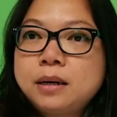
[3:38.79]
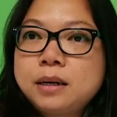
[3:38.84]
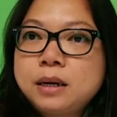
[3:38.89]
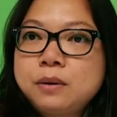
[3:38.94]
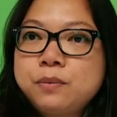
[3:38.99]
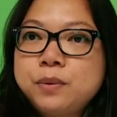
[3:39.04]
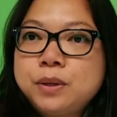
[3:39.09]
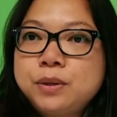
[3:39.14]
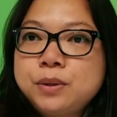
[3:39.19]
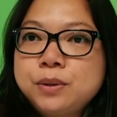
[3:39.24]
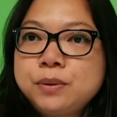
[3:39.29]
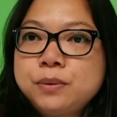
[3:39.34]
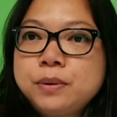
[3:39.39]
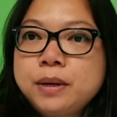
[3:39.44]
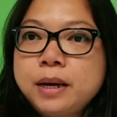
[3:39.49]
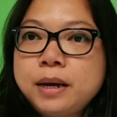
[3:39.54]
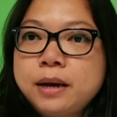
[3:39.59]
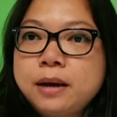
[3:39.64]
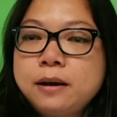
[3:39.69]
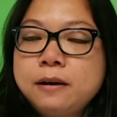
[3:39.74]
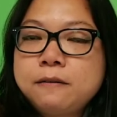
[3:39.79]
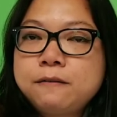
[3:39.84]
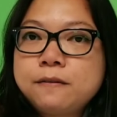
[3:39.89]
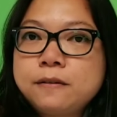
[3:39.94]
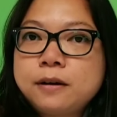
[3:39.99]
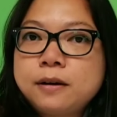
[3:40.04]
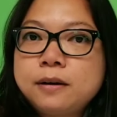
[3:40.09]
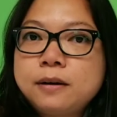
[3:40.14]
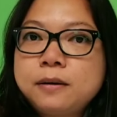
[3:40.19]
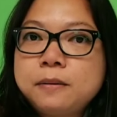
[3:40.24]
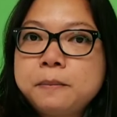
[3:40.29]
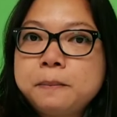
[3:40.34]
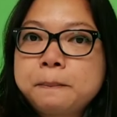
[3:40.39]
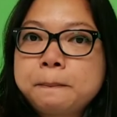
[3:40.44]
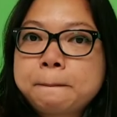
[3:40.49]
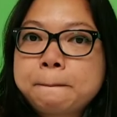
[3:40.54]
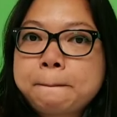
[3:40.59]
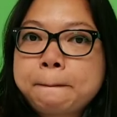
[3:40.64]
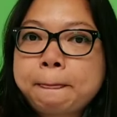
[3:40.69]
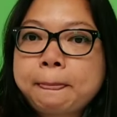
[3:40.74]
That we do have
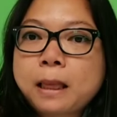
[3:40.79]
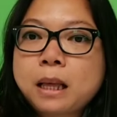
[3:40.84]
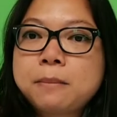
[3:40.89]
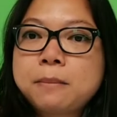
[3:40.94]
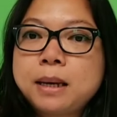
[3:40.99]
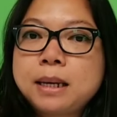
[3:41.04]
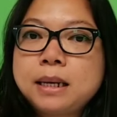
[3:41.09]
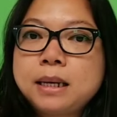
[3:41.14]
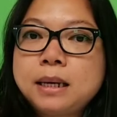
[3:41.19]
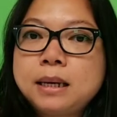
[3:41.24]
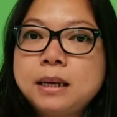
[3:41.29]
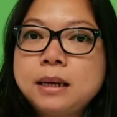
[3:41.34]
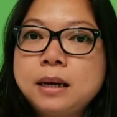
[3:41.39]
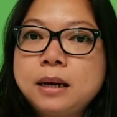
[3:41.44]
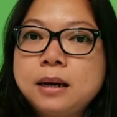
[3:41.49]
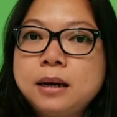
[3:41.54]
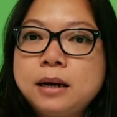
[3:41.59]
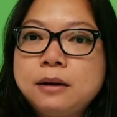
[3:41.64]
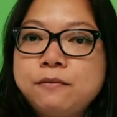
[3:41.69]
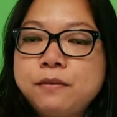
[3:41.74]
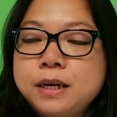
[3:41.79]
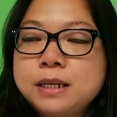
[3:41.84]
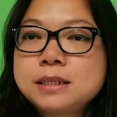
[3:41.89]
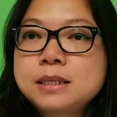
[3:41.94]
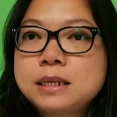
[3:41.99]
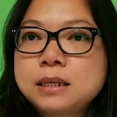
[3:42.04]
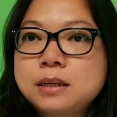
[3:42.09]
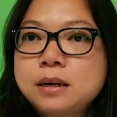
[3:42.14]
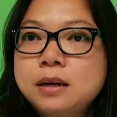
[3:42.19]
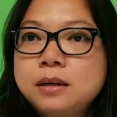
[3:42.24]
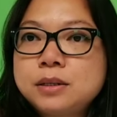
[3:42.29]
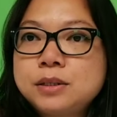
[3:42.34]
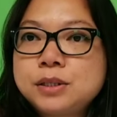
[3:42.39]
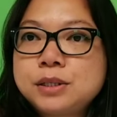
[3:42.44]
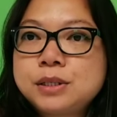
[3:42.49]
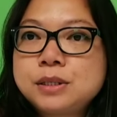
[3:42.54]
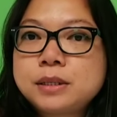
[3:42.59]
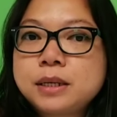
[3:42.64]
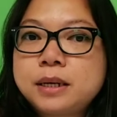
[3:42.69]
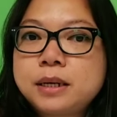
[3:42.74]
mm, many advanced
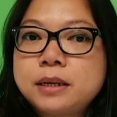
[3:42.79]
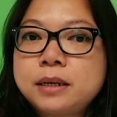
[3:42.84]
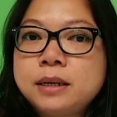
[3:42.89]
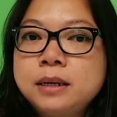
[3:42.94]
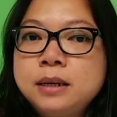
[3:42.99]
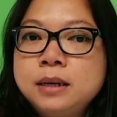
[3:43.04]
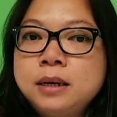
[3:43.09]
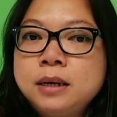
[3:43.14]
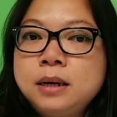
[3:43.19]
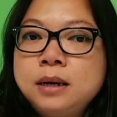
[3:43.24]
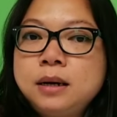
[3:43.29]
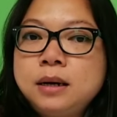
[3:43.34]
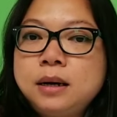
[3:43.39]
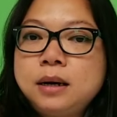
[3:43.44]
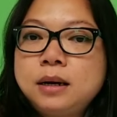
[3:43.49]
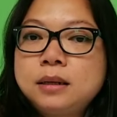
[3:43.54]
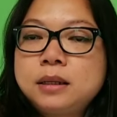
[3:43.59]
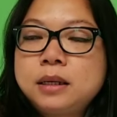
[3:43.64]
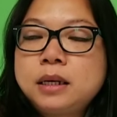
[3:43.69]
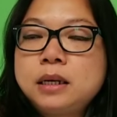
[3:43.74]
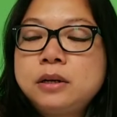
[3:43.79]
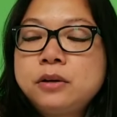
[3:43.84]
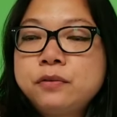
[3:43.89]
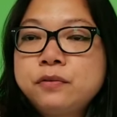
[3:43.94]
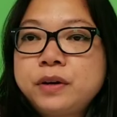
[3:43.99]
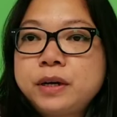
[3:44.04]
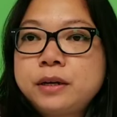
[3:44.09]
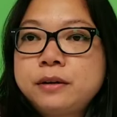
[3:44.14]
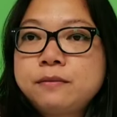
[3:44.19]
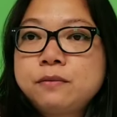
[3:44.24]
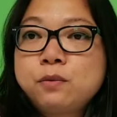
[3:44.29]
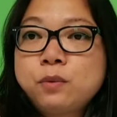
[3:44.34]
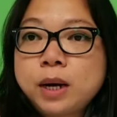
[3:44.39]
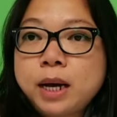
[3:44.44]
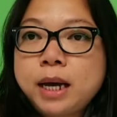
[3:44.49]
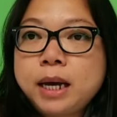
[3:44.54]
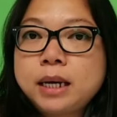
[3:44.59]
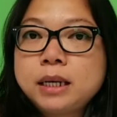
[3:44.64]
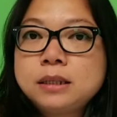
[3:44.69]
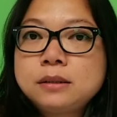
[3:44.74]
technologies and uh, the innovative
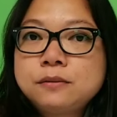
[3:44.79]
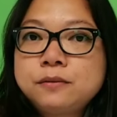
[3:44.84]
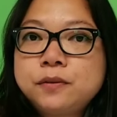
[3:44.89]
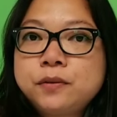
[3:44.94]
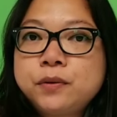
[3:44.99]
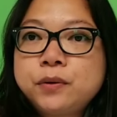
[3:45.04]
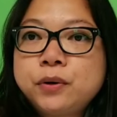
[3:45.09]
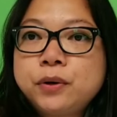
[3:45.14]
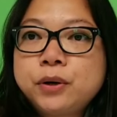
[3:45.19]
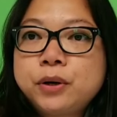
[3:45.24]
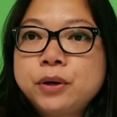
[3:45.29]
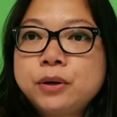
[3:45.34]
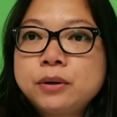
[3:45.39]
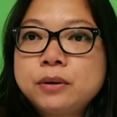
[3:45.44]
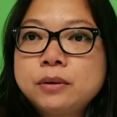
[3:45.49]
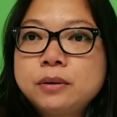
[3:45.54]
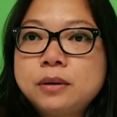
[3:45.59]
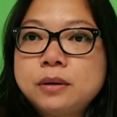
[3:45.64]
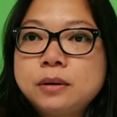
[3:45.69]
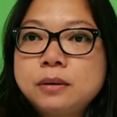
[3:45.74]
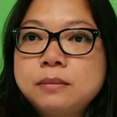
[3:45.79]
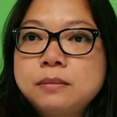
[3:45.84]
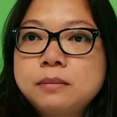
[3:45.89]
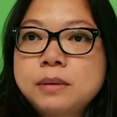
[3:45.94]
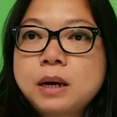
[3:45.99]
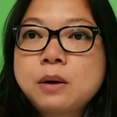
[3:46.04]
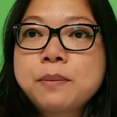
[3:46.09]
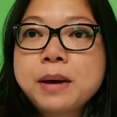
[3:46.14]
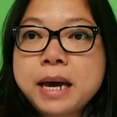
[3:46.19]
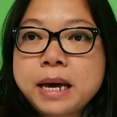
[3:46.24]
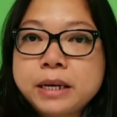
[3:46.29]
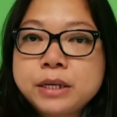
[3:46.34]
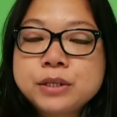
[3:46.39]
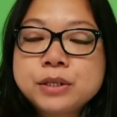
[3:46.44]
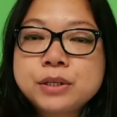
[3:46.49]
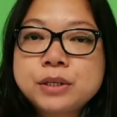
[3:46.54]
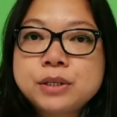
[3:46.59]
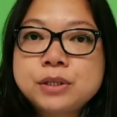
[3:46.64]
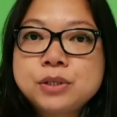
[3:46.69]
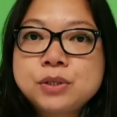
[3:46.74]
ways for um, our
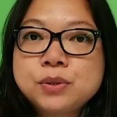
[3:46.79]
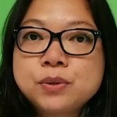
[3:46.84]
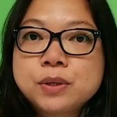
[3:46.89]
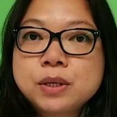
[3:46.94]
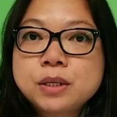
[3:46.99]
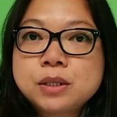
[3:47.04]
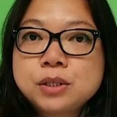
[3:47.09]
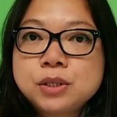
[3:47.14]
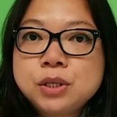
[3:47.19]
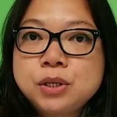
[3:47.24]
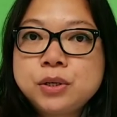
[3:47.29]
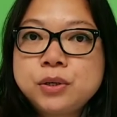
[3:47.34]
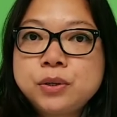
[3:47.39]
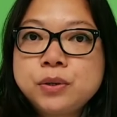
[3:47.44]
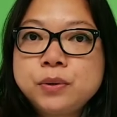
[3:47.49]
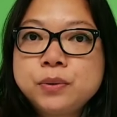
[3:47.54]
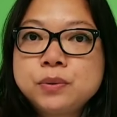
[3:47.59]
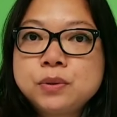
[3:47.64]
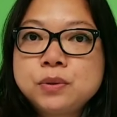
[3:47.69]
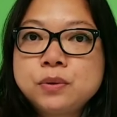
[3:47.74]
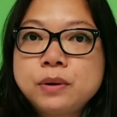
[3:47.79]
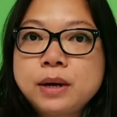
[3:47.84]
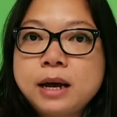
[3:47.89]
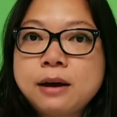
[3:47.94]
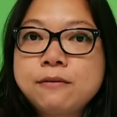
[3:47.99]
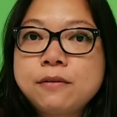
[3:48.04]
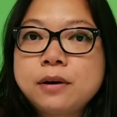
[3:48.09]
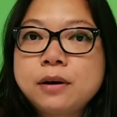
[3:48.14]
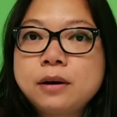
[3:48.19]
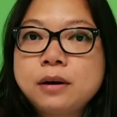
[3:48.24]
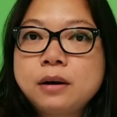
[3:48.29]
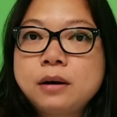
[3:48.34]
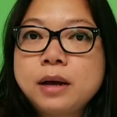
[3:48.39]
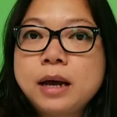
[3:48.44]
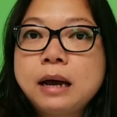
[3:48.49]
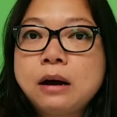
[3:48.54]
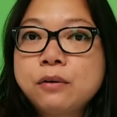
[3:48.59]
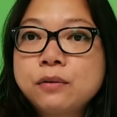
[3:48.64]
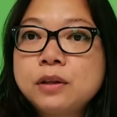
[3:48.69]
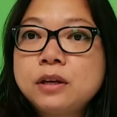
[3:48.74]
patients to continue to have a, a,
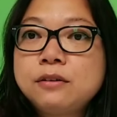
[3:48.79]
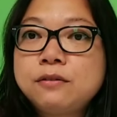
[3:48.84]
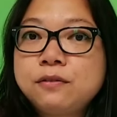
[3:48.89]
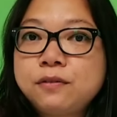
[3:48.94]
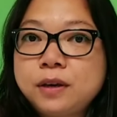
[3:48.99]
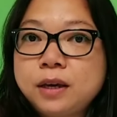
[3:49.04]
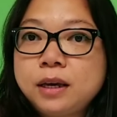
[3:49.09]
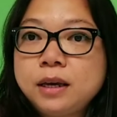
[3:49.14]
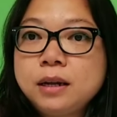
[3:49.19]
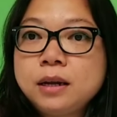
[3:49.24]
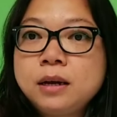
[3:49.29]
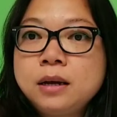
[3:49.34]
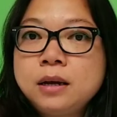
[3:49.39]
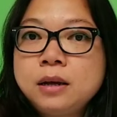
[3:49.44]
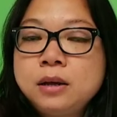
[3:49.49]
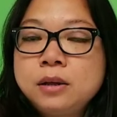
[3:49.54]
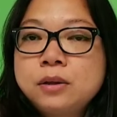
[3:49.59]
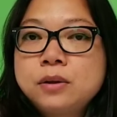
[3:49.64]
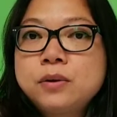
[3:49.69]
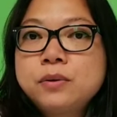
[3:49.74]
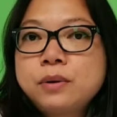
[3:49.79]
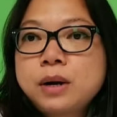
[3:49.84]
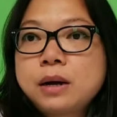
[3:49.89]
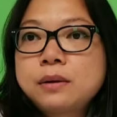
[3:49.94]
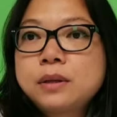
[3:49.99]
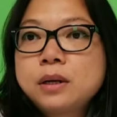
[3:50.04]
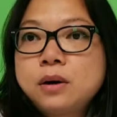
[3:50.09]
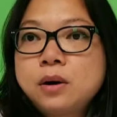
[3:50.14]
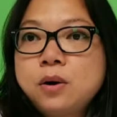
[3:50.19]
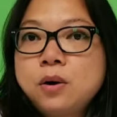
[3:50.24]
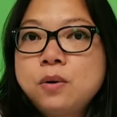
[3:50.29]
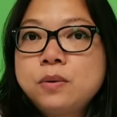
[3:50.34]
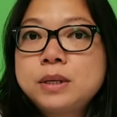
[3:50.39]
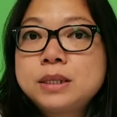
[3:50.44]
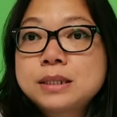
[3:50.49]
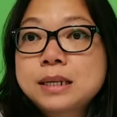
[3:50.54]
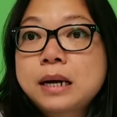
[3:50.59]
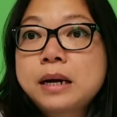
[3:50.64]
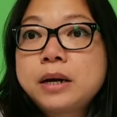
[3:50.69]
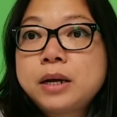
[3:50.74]
healthy feed throughout the whole
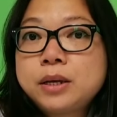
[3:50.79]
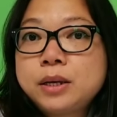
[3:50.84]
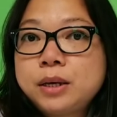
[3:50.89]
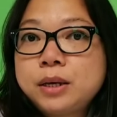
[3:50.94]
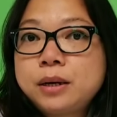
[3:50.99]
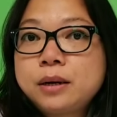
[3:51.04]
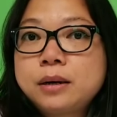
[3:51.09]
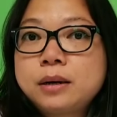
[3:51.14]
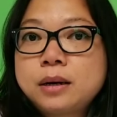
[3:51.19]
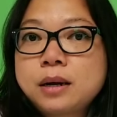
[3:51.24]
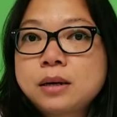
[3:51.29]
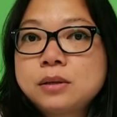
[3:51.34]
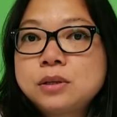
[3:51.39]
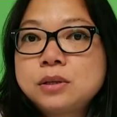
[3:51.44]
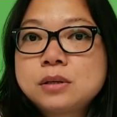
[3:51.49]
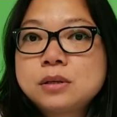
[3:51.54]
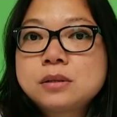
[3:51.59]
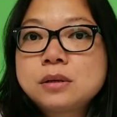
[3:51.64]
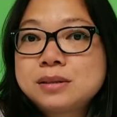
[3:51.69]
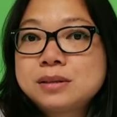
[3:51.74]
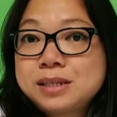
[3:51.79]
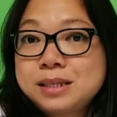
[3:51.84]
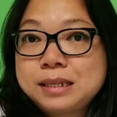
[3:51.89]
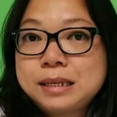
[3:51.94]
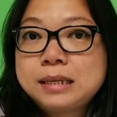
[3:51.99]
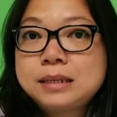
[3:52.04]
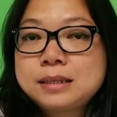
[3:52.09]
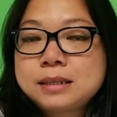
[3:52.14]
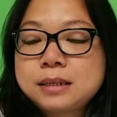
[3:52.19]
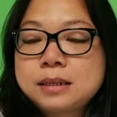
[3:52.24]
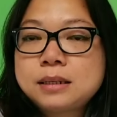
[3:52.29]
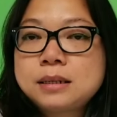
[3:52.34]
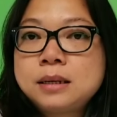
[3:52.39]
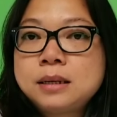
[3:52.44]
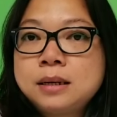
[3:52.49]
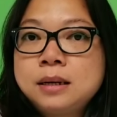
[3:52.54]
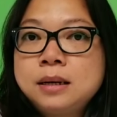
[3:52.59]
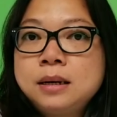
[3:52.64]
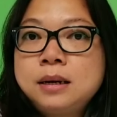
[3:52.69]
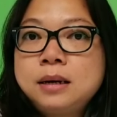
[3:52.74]
entire year, not just a season.
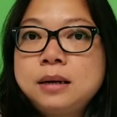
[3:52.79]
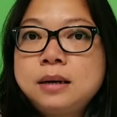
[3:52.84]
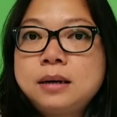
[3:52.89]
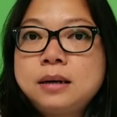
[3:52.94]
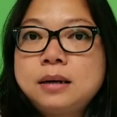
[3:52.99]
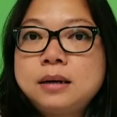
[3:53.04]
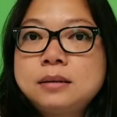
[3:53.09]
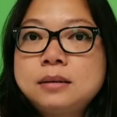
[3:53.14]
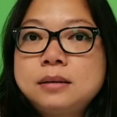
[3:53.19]
Uh,